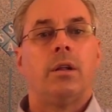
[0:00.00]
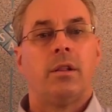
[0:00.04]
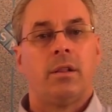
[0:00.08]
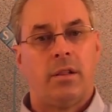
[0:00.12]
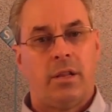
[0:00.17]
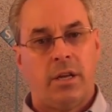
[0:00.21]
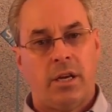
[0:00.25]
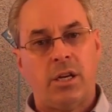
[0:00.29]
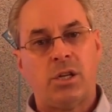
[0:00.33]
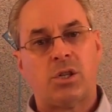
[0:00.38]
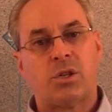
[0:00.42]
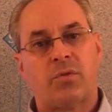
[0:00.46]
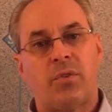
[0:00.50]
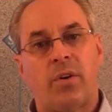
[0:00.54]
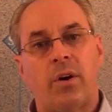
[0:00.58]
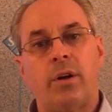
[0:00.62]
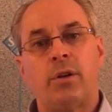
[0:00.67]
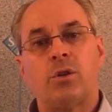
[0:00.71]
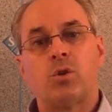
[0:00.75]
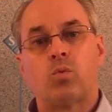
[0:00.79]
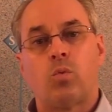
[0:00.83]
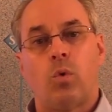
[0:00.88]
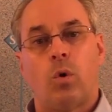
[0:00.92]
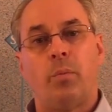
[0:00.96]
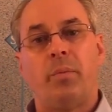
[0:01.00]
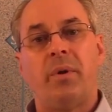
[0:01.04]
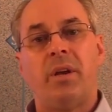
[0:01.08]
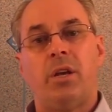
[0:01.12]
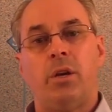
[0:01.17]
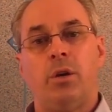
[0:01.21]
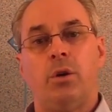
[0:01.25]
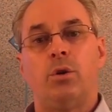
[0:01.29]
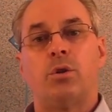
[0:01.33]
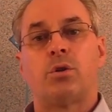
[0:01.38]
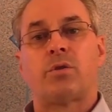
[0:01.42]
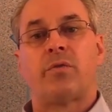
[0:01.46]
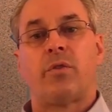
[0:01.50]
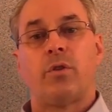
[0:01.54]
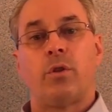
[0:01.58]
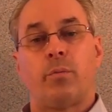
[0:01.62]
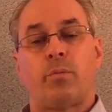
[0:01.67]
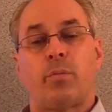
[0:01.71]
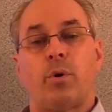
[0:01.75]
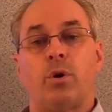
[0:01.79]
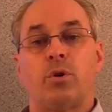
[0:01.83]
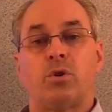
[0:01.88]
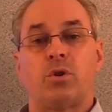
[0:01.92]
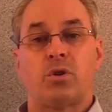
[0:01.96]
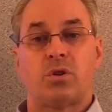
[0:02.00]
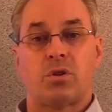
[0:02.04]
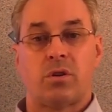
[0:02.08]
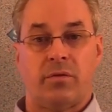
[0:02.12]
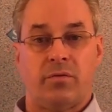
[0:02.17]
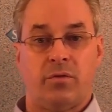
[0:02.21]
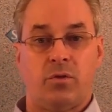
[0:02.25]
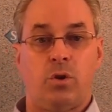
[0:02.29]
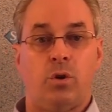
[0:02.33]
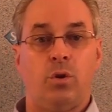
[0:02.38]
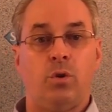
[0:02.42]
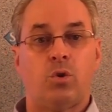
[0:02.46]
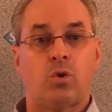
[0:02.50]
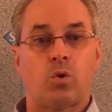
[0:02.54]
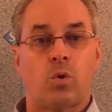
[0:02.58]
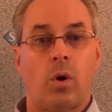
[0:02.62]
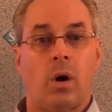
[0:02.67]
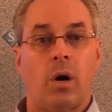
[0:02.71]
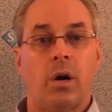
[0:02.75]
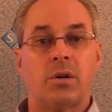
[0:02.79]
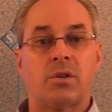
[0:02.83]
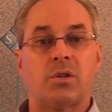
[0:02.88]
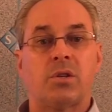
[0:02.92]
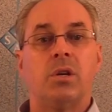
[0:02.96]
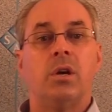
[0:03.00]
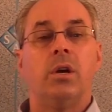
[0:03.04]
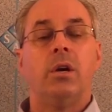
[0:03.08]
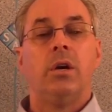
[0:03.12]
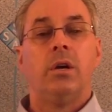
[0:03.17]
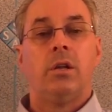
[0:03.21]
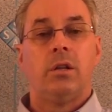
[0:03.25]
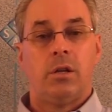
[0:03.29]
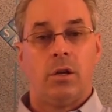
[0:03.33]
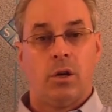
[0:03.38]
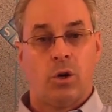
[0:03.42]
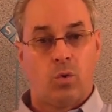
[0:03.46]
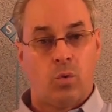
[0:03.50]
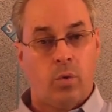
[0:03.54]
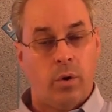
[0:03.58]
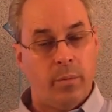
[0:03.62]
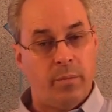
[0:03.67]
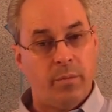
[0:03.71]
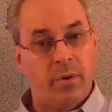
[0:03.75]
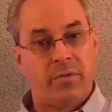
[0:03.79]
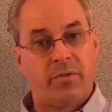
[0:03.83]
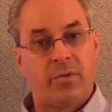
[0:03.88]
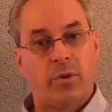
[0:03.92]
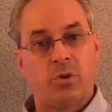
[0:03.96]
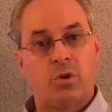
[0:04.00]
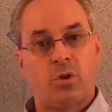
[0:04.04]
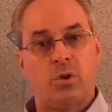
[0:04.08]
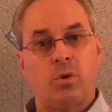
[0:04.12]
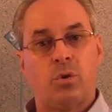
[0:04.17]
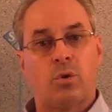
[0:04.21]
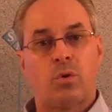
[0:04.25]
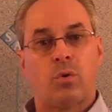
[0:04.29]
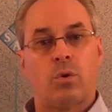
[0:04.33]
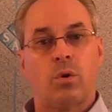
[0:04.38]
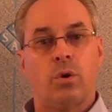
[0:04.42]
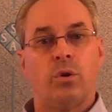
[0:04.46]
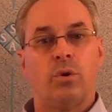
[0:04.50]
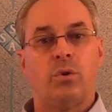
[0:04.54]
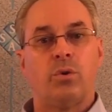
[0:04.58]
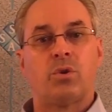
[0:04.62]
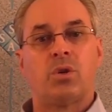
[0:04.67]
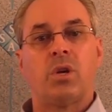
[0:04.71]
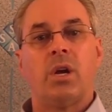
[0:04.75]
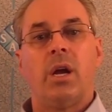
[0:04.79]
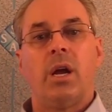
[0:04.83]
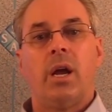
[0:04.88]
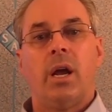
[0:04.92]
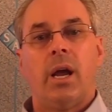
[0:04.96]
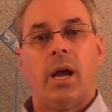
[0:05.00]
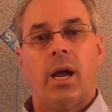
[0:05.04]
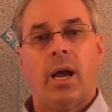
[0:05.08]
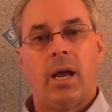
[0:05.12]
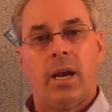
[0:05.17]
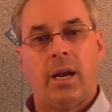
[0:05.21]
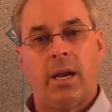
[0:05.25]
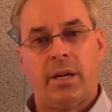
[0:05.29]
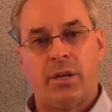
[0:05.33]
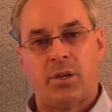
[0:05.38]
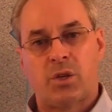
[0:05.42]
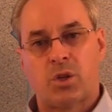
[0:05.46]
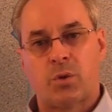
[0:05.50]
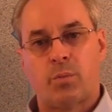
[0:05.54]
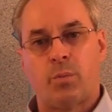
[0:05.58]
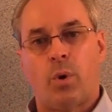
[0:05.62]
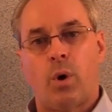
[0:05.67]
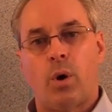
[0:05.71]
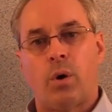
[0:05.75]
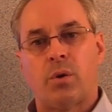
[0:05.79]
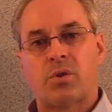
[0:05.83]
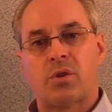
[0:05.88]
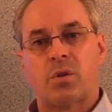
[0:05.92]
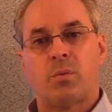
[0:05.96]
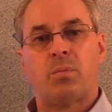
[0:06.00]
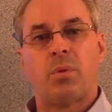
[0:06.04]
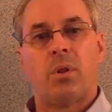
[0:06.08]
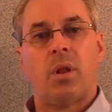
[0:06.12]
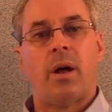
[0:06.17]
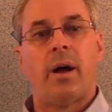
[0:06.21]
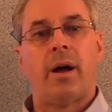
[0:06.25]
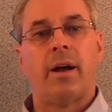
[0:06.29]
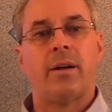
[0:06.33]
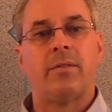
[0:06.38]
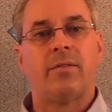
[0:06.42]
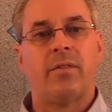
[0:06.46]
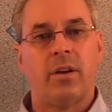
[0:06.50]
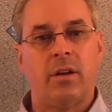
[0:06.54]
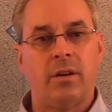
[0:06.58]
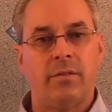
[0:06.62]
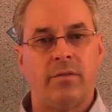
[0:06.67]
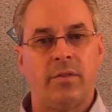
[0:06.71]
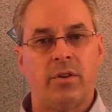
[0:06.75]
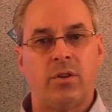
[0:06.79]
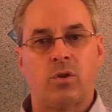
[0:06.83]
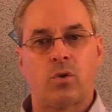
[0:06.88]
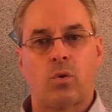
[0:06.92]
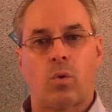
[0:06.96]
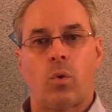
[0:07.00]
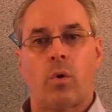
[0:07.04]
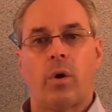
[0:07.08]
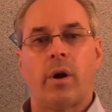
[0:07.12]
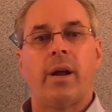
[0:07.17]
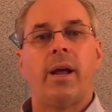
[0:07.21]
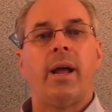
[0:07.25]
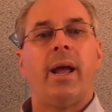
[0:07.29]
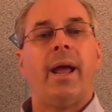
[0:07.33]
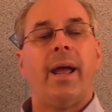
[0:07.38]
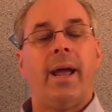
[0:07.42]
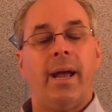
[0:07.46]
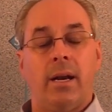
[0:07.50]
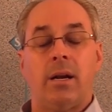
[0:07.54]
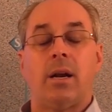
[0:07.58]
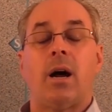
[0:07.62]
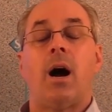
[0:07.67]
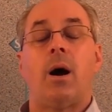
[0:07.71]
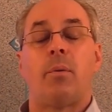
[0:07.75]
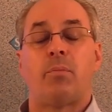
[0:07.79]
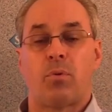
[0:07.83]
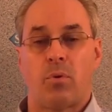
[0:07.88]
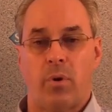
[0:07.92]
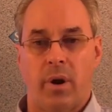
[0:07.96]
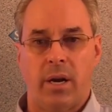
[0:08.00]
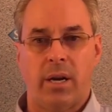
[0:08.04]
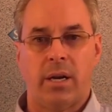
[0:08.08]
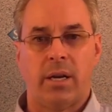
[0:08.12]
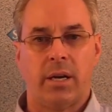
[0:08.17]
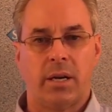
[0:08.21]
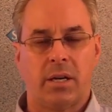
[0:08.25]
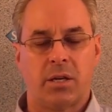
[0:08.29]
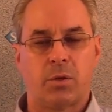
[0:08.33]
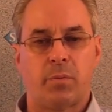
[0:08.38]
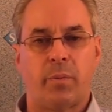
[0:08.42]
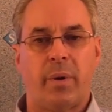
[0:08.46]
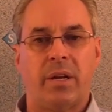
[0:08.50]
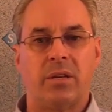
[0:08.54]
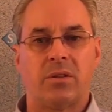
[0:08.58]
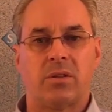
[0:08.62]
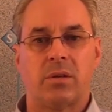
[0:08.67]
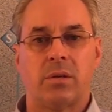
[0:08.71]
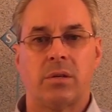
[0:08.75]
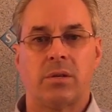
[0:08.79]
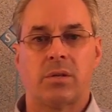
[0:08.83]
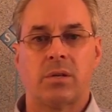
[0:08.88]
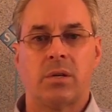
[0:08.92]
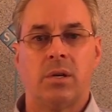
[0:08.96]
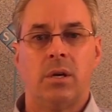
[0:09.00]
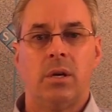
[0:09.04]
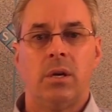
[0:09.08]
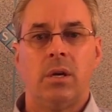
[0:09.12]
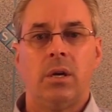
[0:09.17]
These funds will be used for the purchase of 2 trucks, the equipment for 2 crews, and a small supply of inventory and operating expenses.